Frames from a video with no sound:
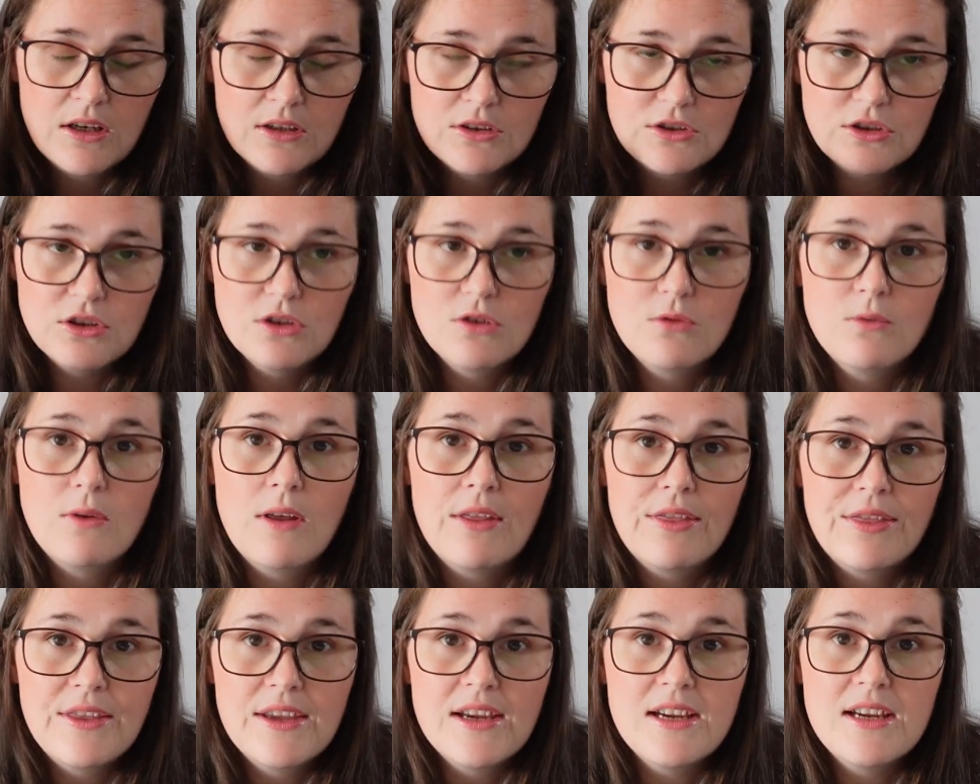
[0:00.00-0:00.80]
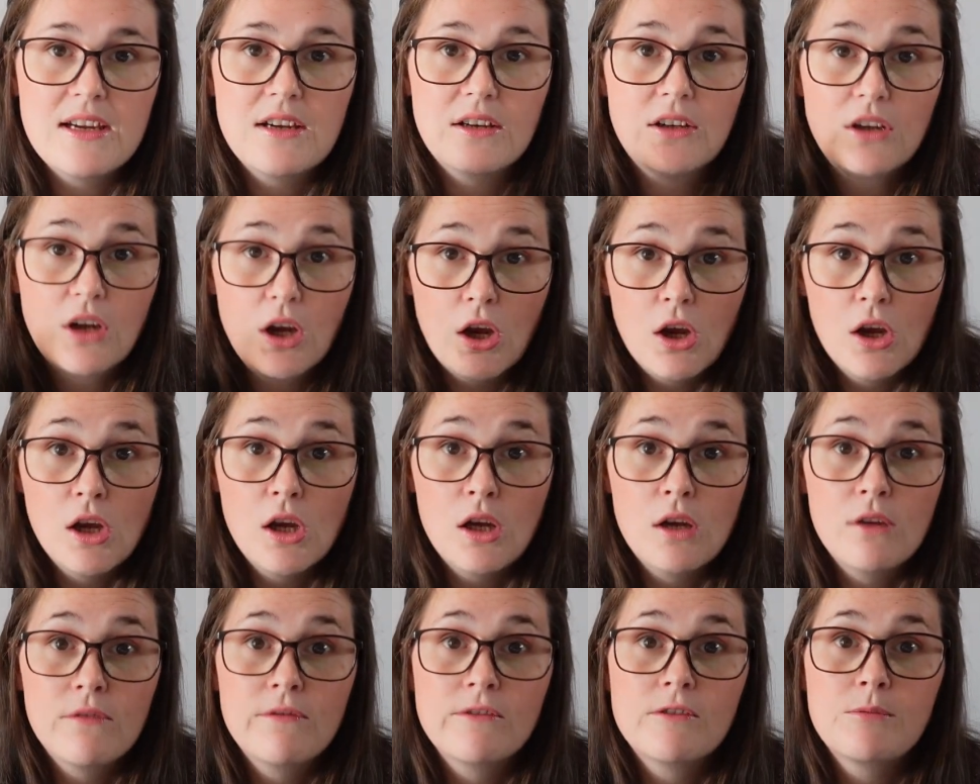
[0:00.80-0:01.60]
do the
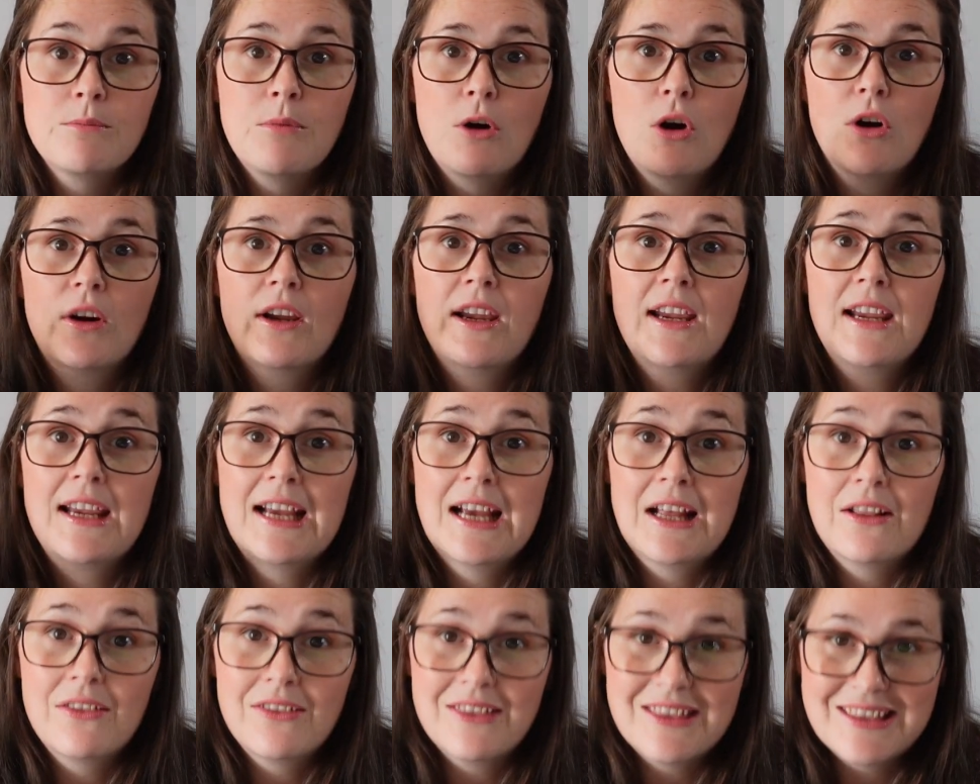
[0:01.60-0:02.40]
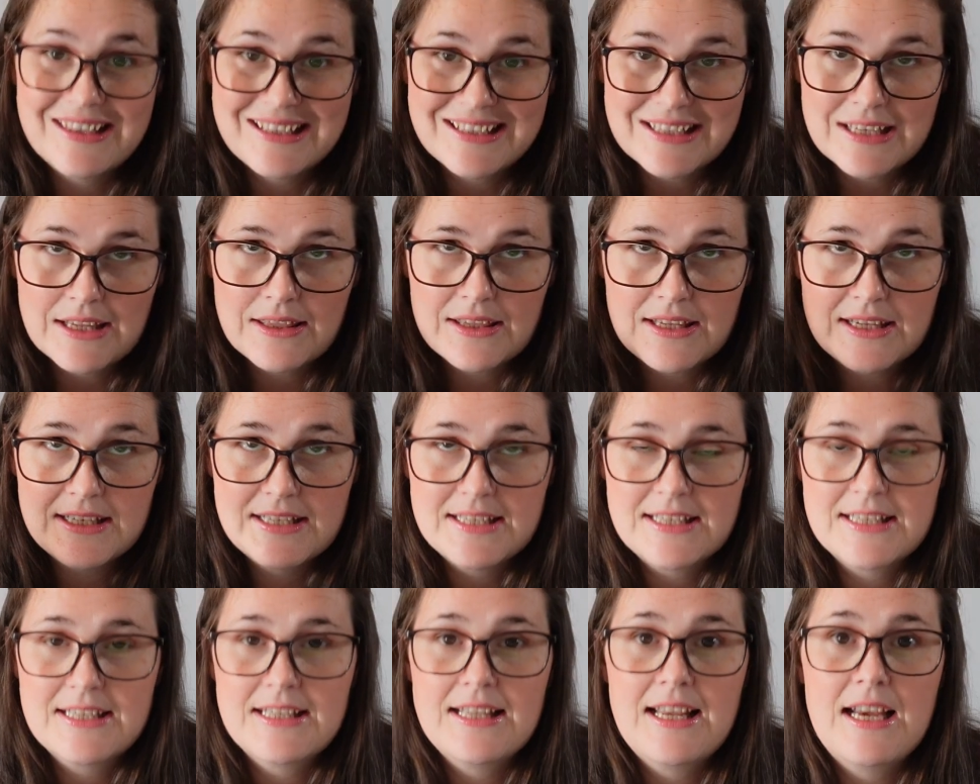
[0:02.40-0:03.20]
curved pocket and the
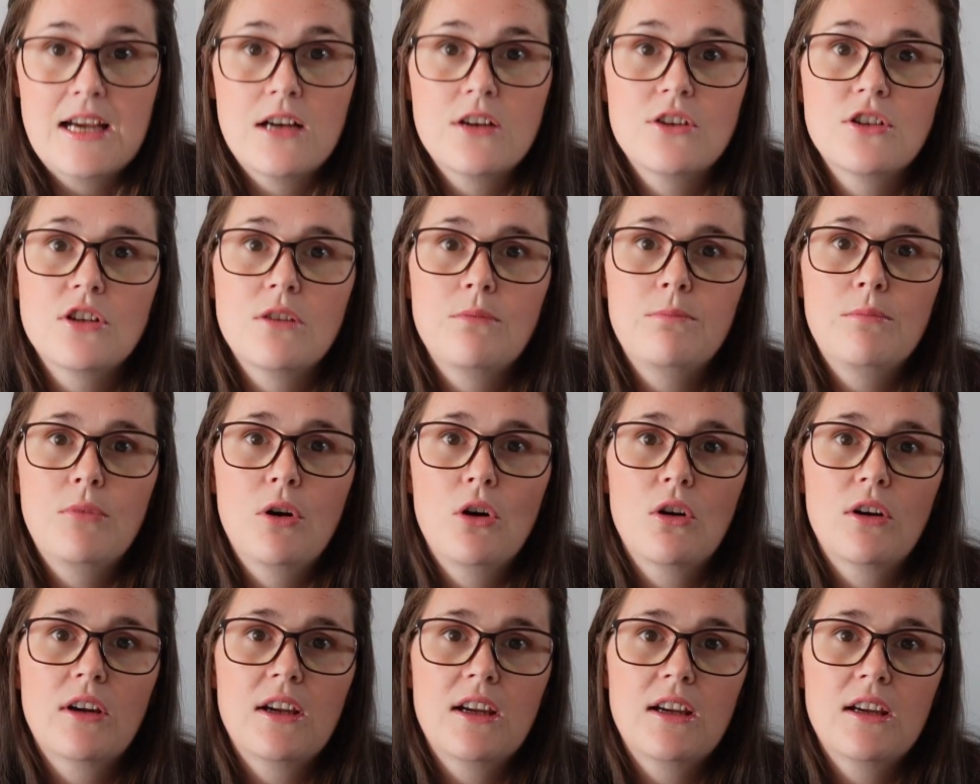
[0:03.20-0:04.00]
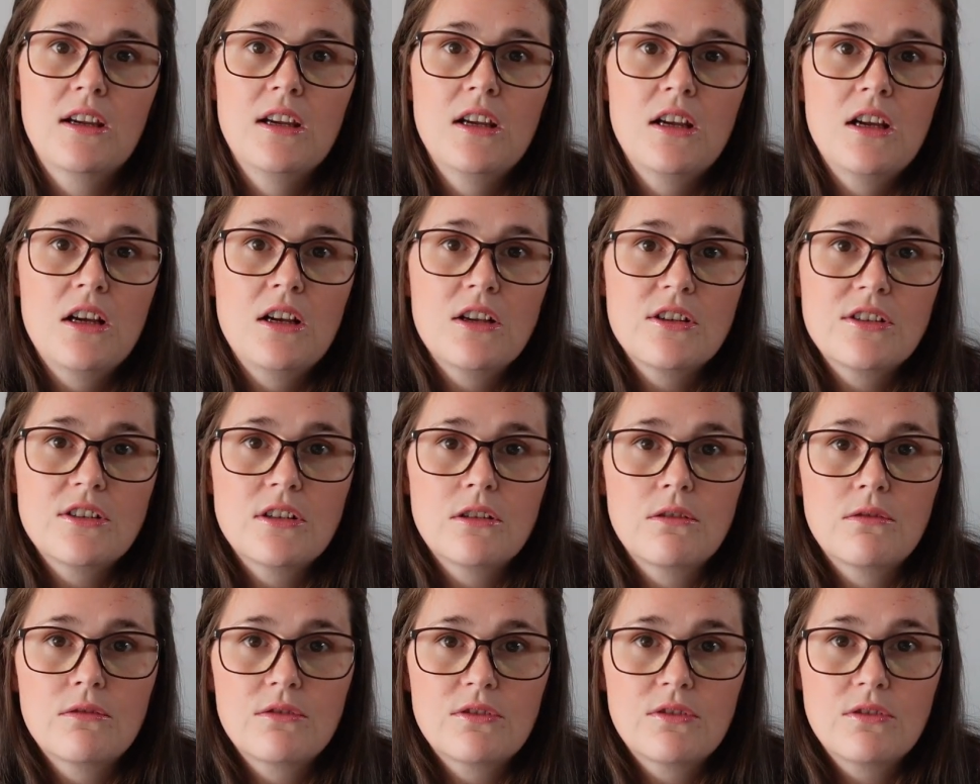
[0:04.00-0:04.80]
slash pocket.
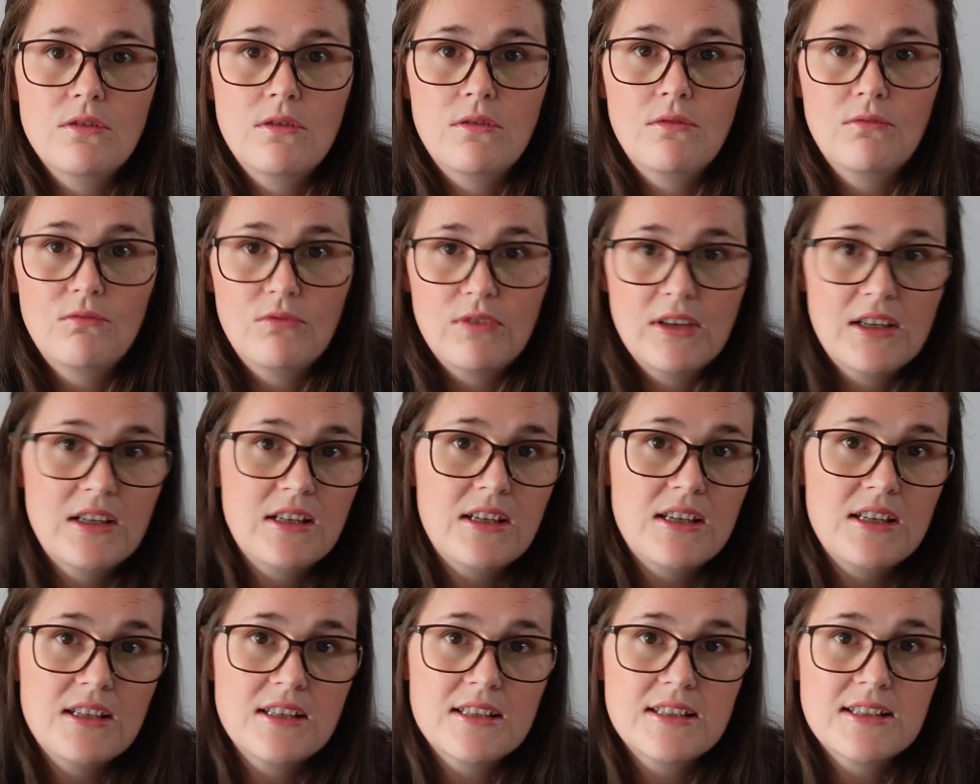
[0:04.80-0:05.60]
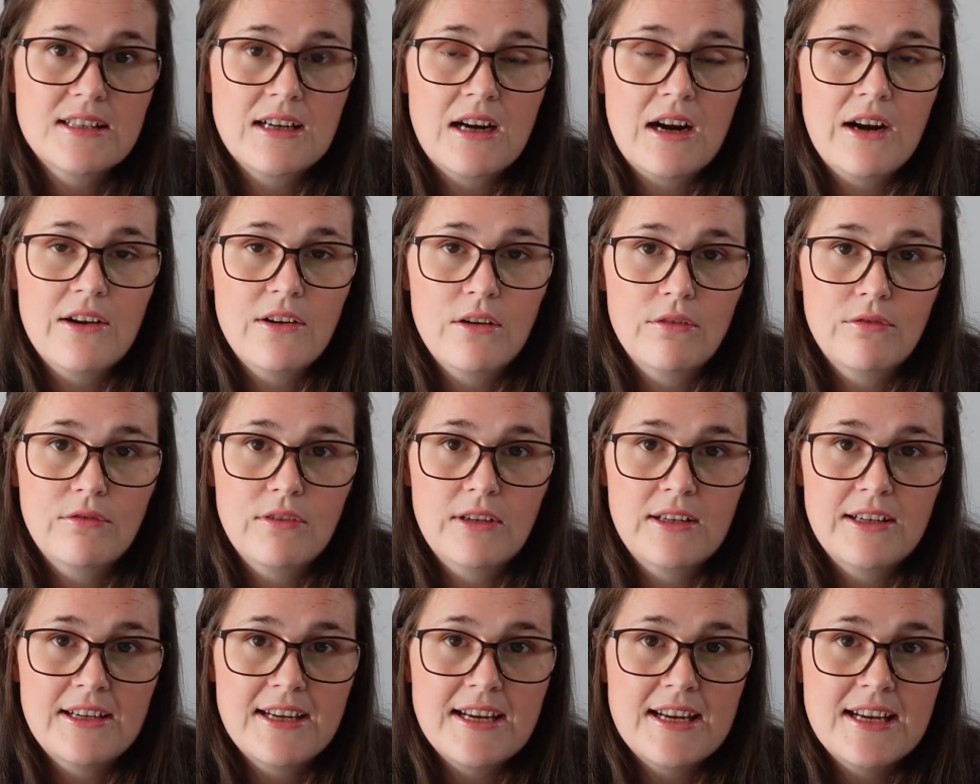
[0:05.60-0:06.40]
So really starting off
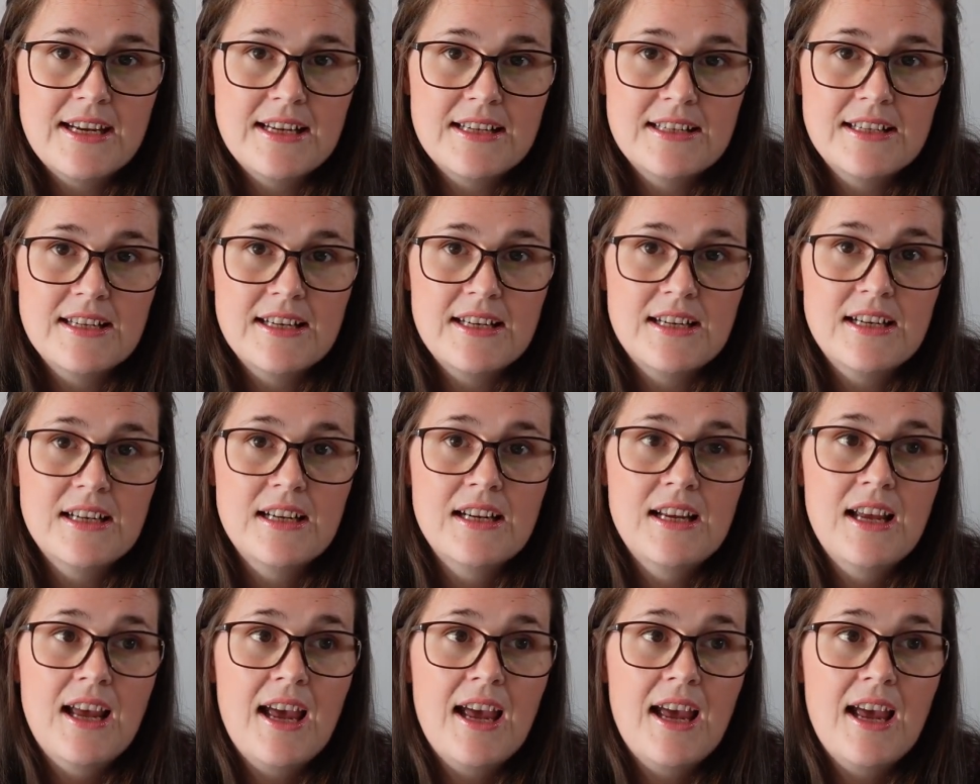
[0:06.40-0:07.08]
really easy.